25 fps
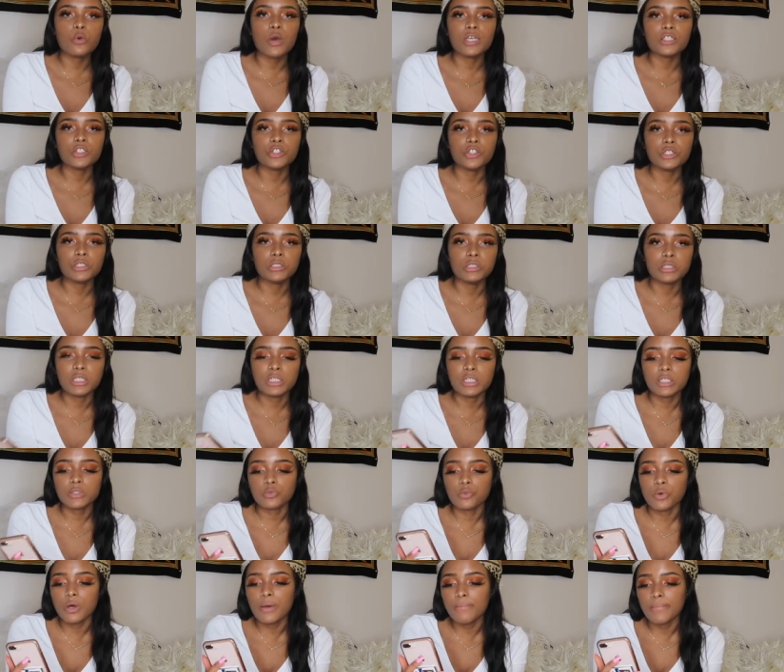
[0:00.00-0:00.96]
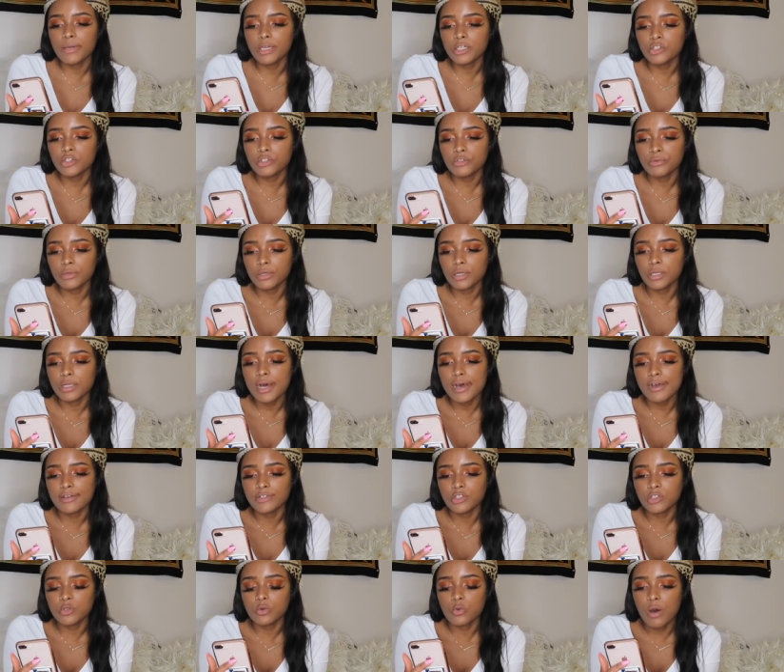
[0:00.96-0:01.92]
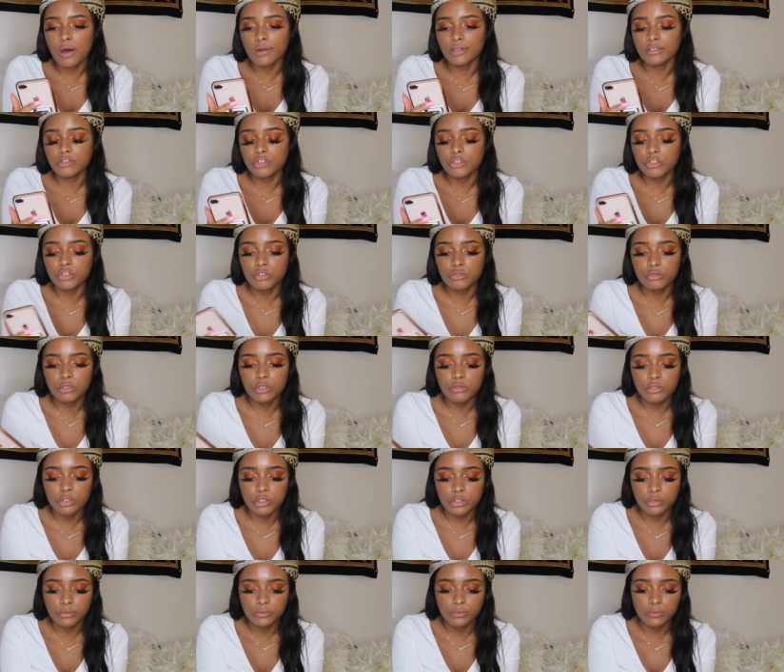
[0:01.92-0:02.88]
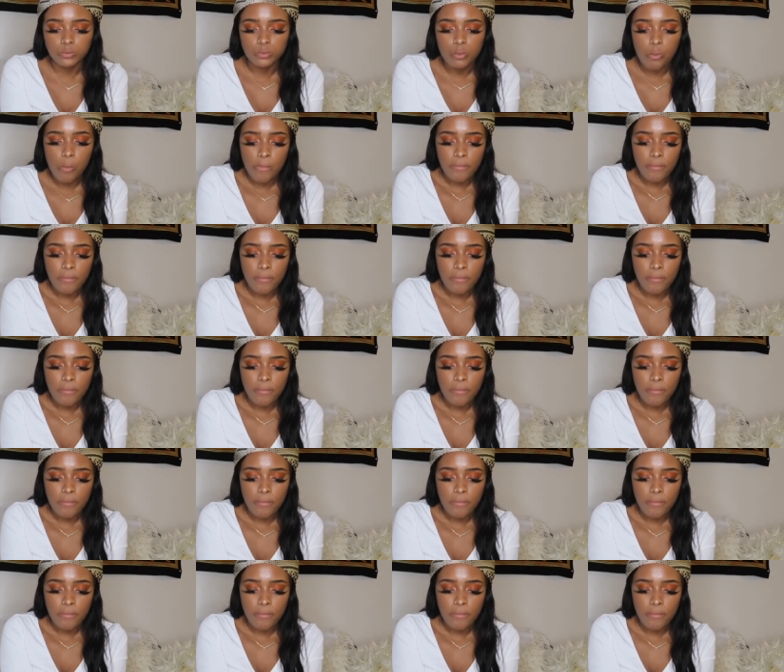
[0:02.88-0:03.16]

question is, what made you realize you wanted to do YouTube?